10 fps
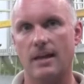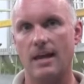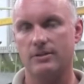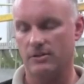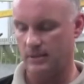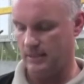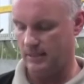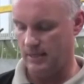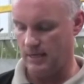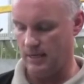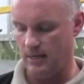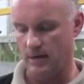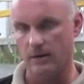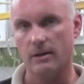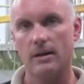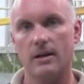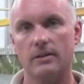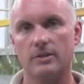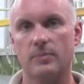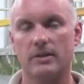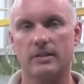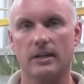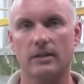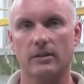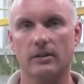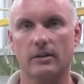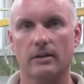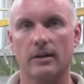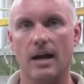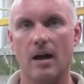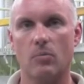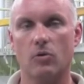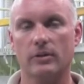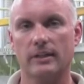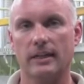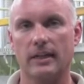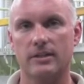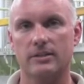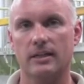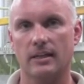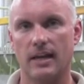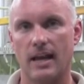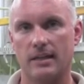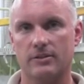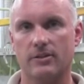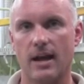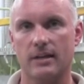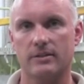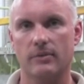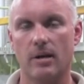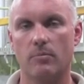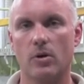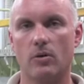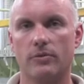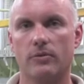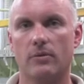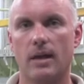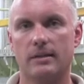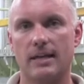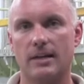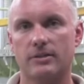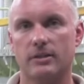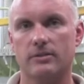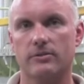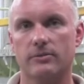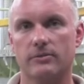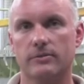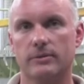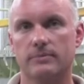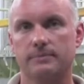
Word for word: As you can see here, this particular outboard leading edge skin has cracks around both attaching screws.